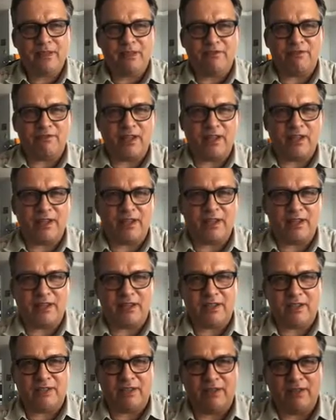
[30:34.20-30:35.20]
Frederick
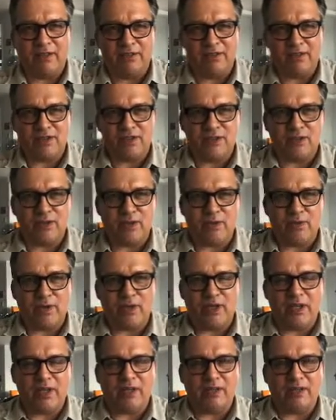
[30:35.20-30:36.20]
lives in
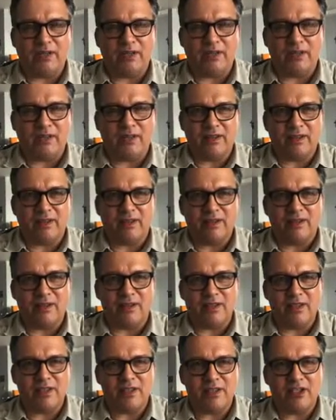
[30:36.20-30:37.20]
Germany, and then
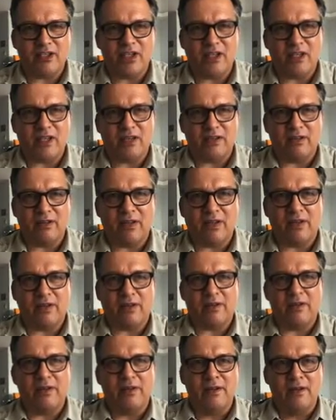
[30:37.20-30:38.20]
there's EJ and
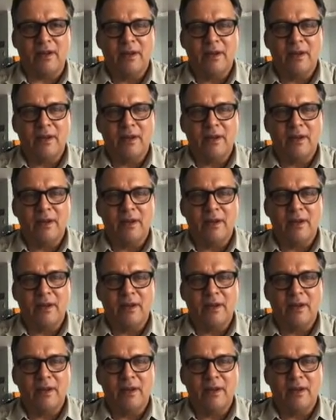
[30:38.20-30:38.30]
Anna.